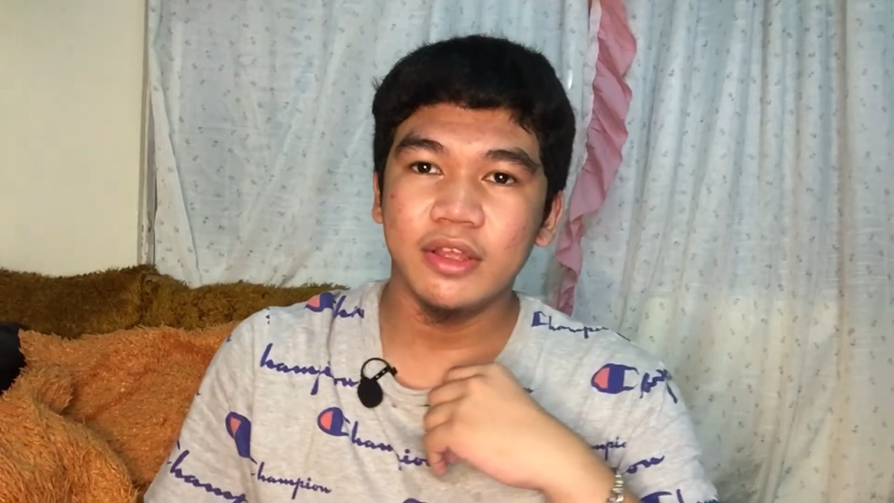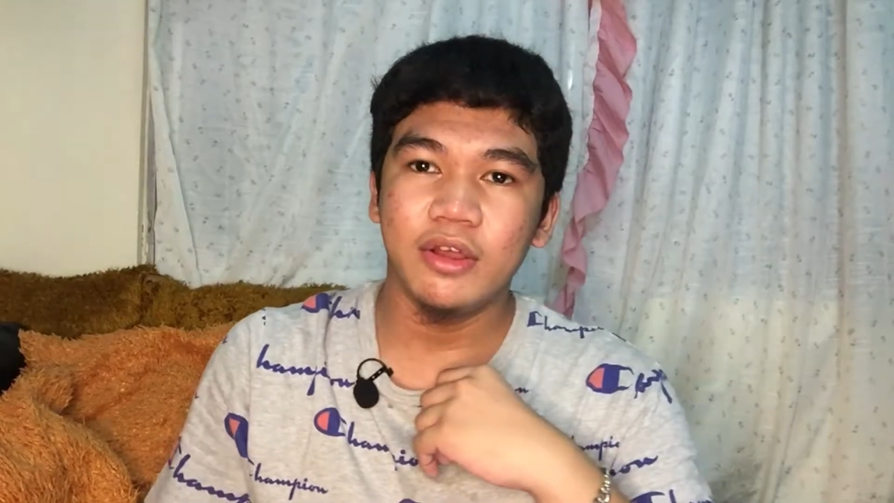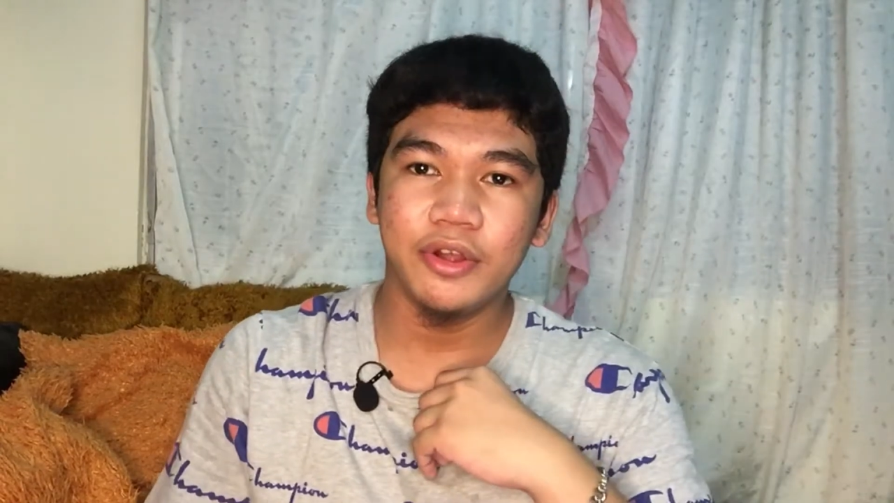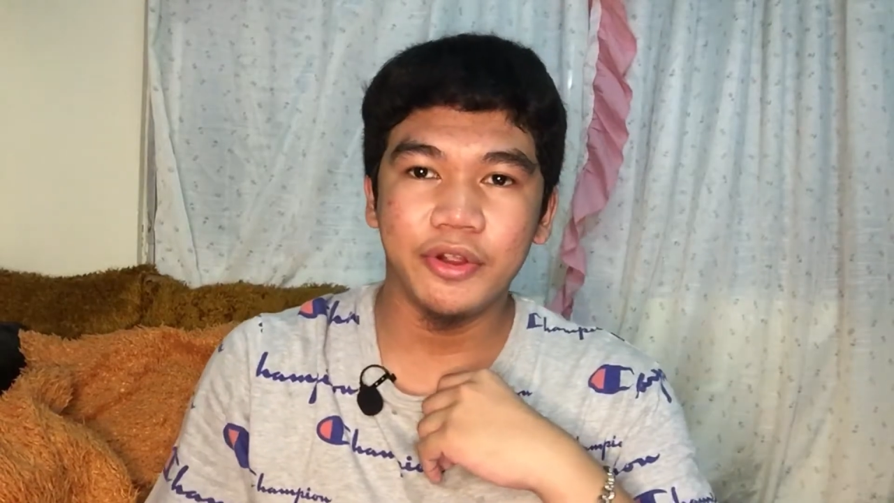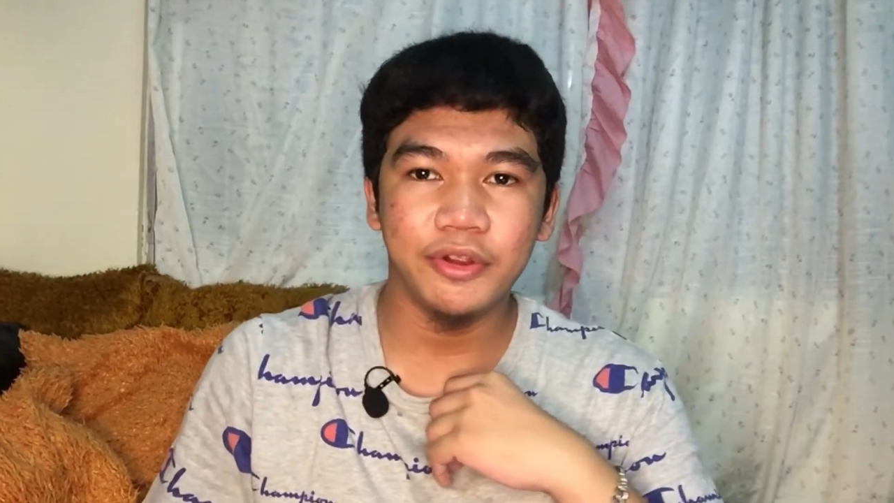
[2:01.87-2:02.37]

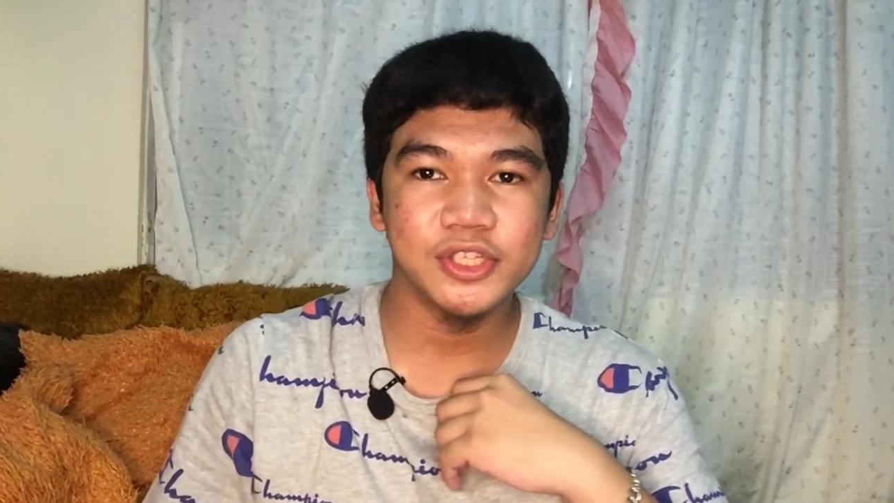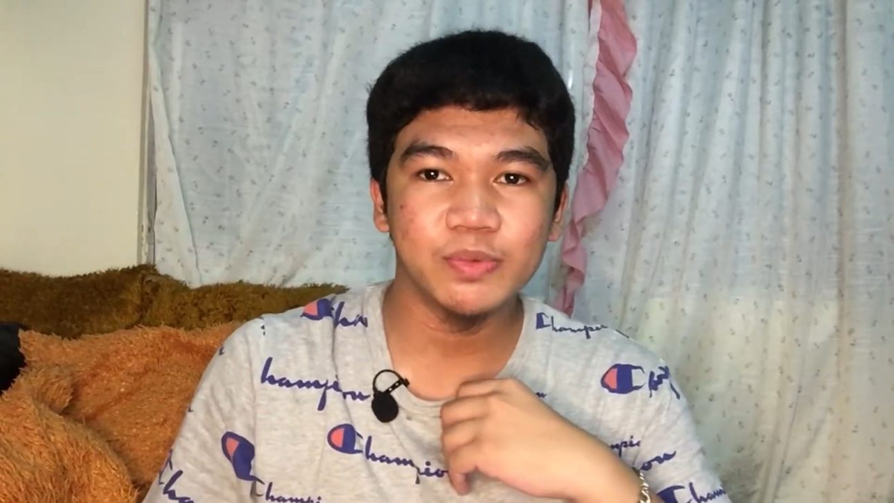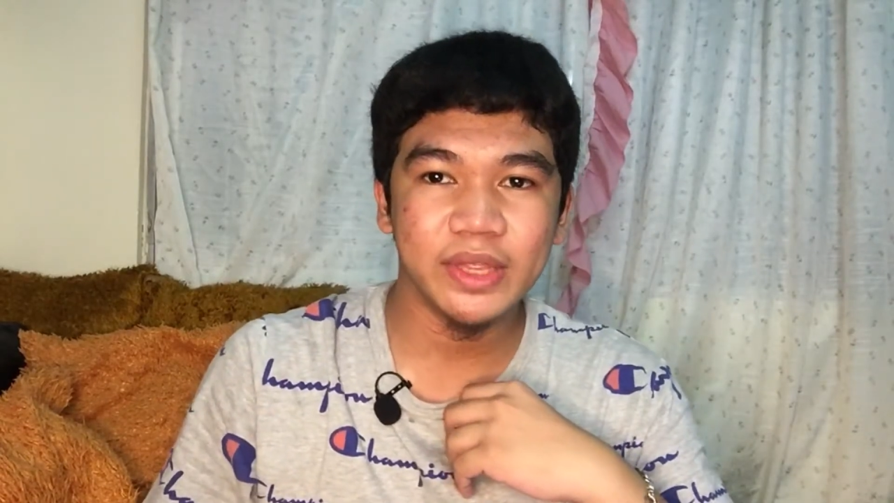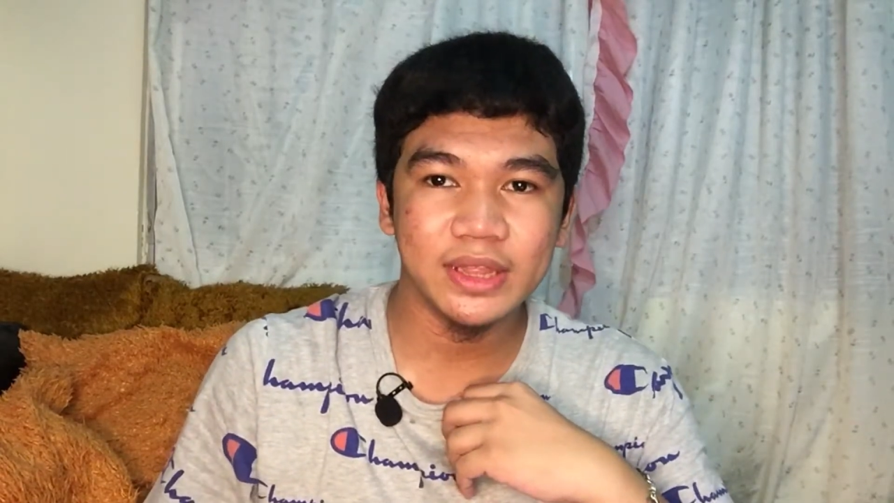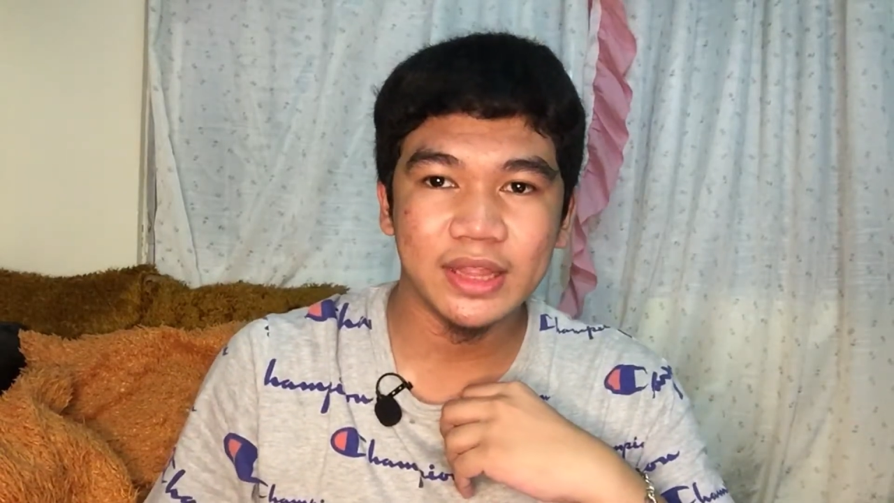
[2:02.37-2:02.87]
occurs
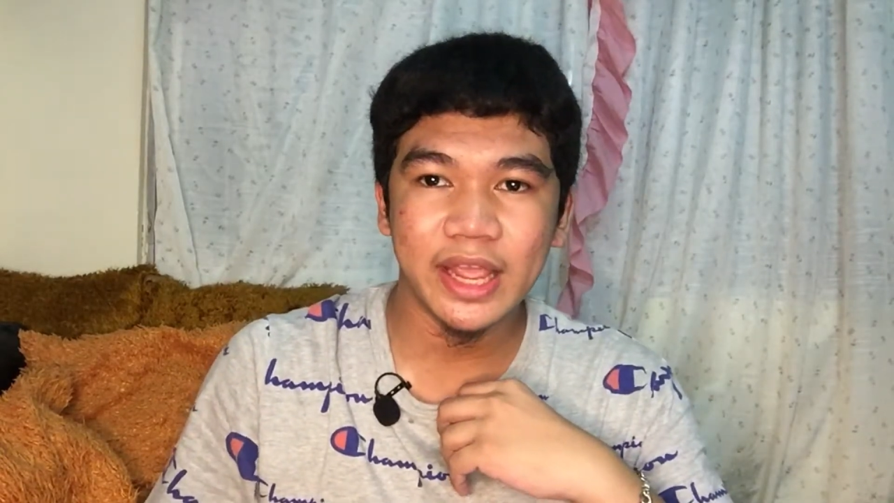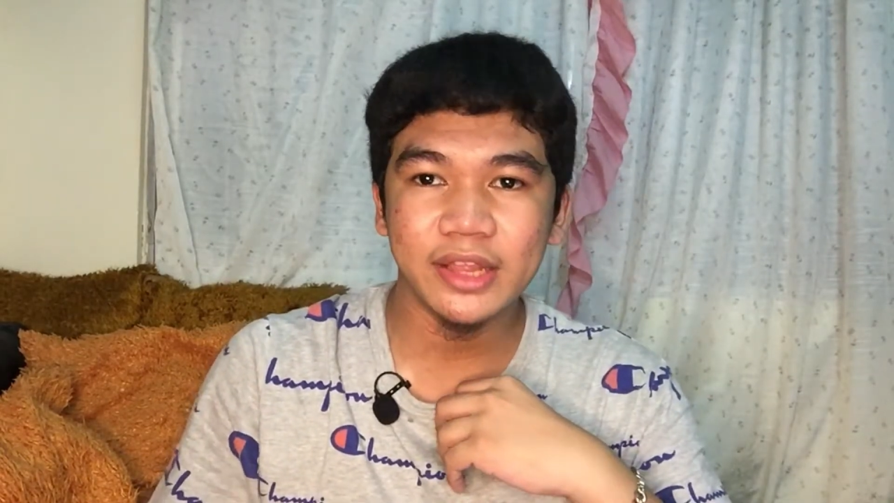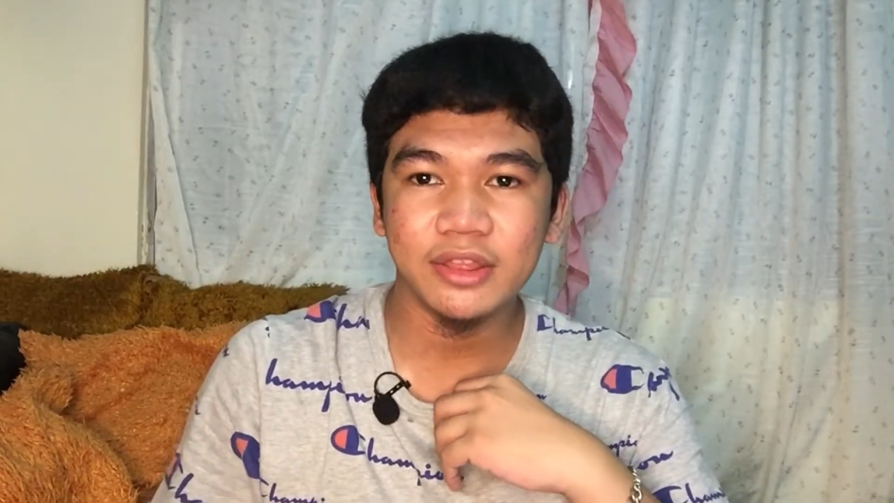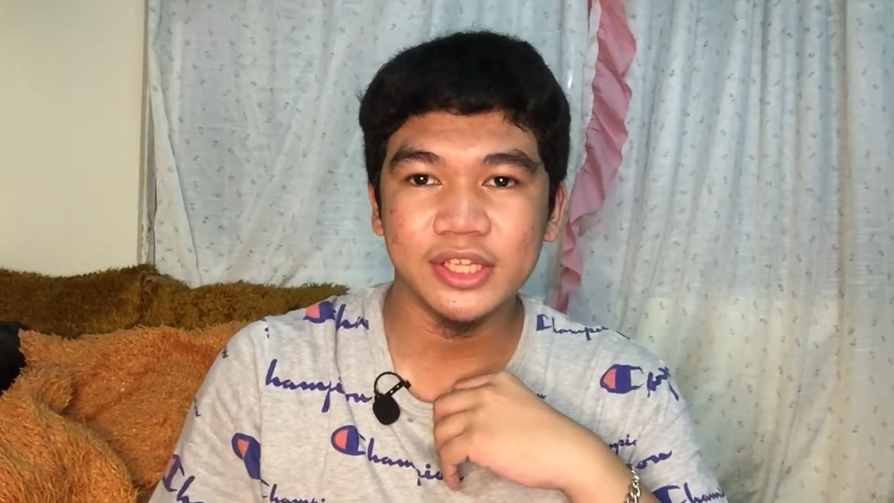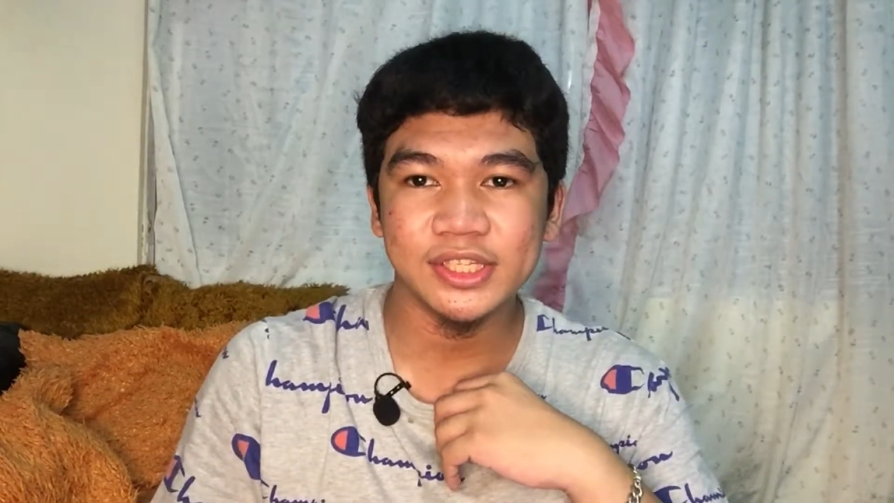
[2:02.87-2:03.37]
when
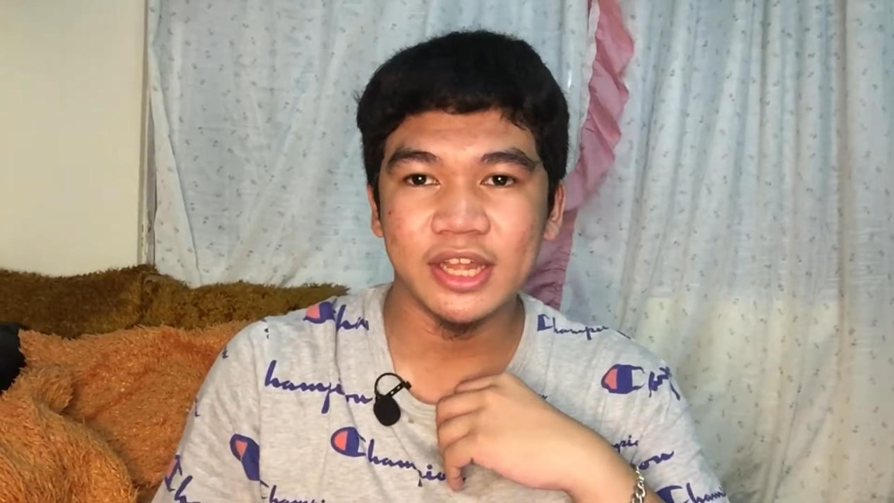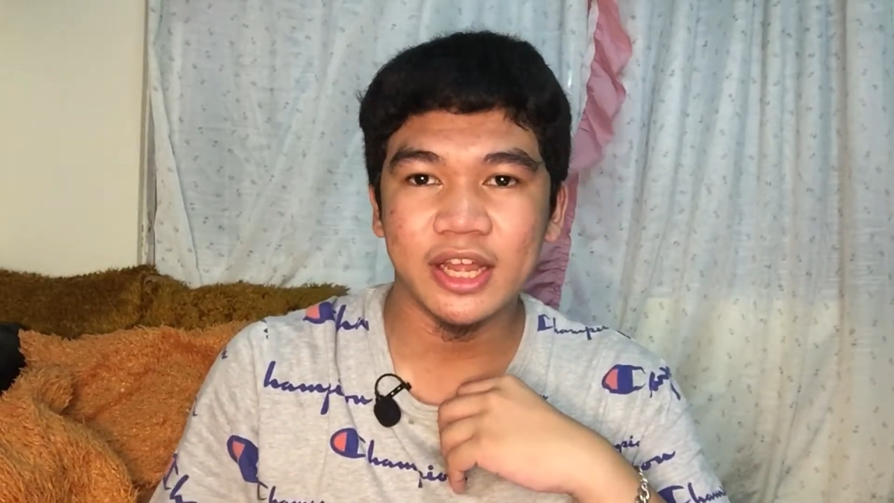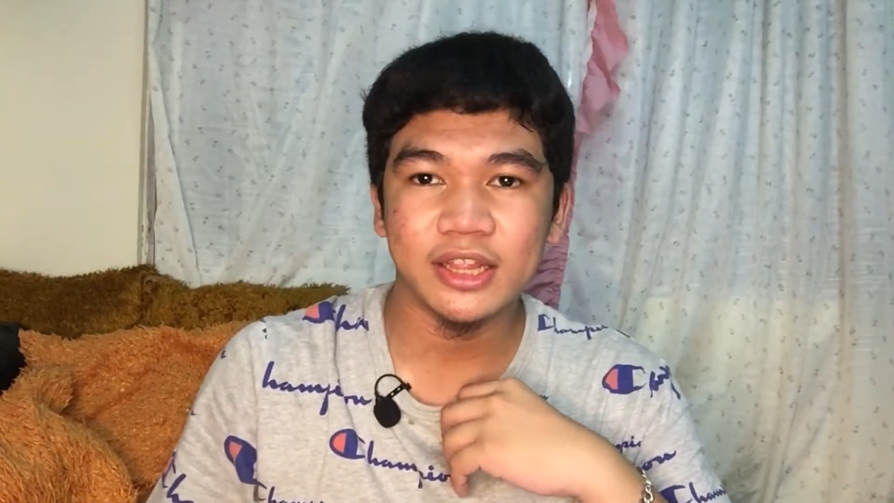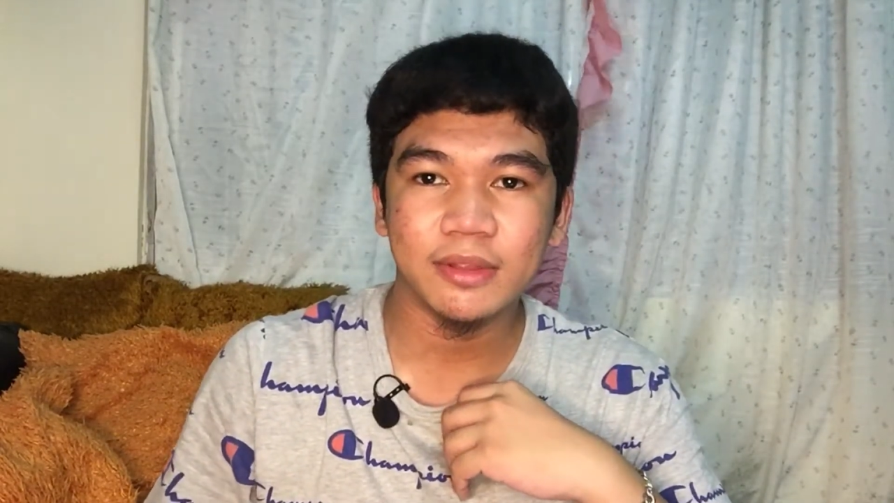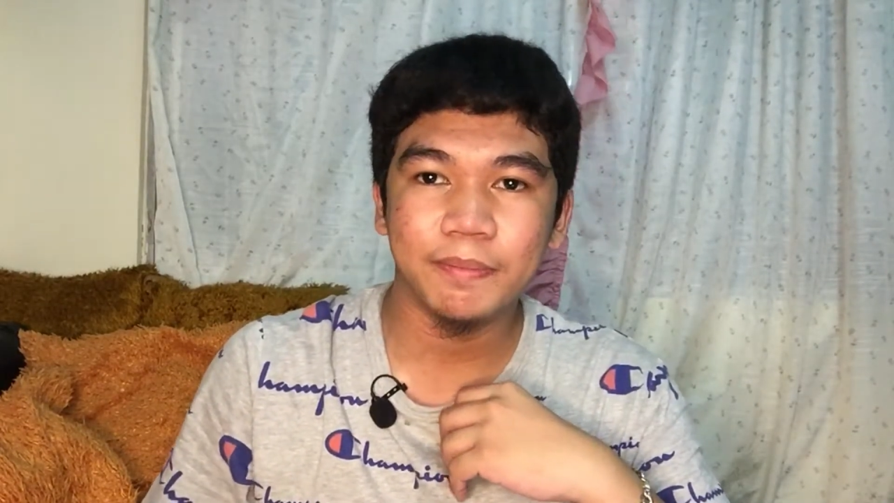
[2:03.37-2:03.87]
light does not